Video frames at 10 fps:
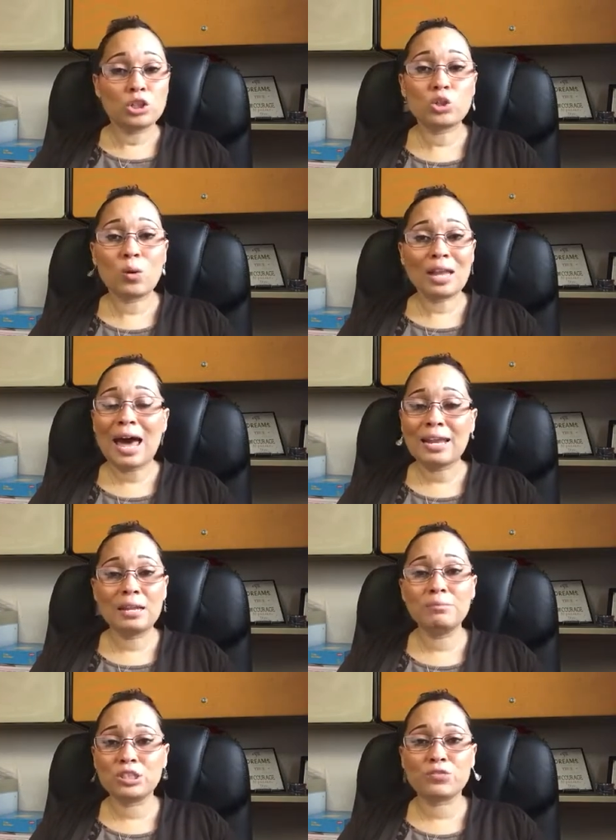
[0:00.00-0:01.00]
So a lot of
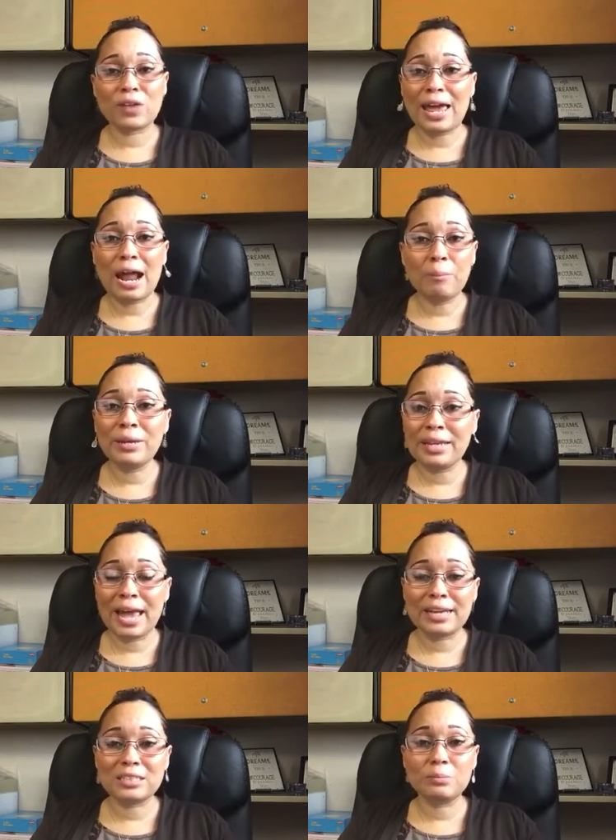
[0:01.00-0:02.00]
them just flat out be
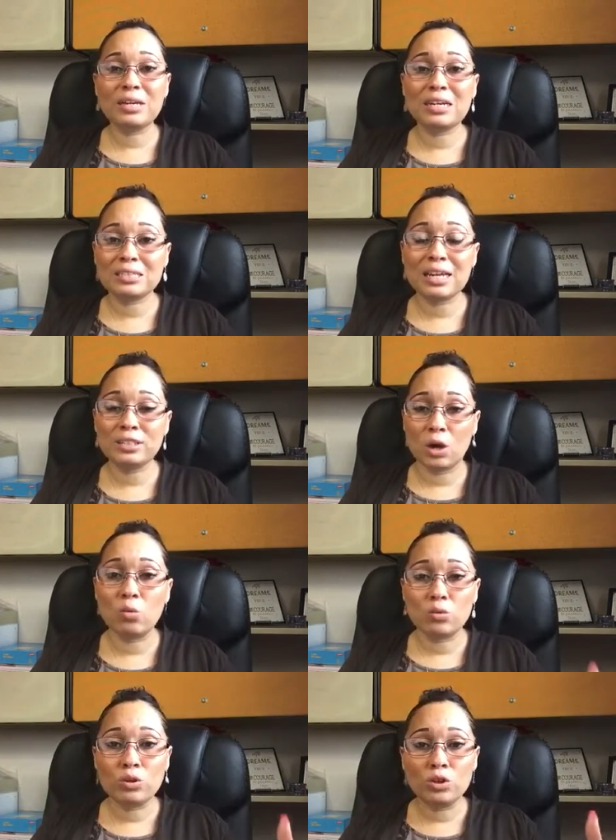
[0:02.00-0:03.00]
nasty because they
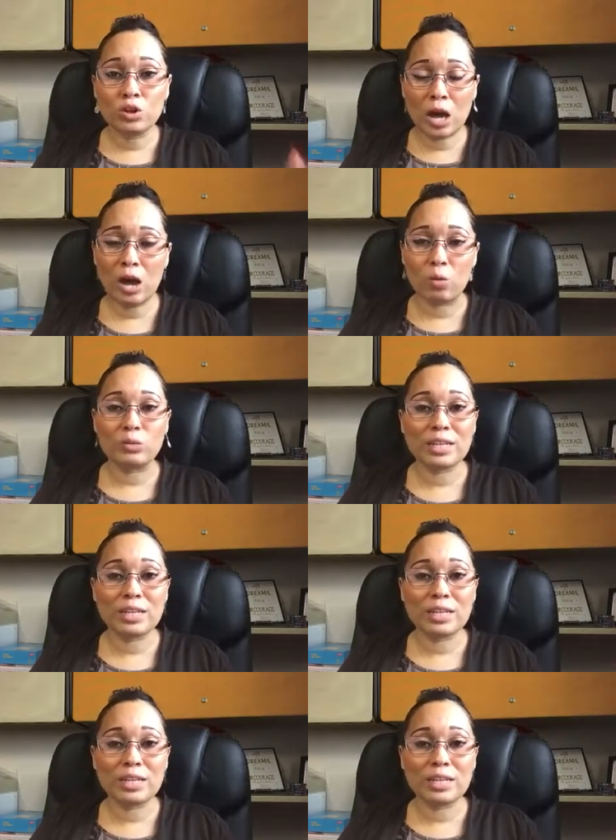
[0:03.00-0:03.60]
don't no,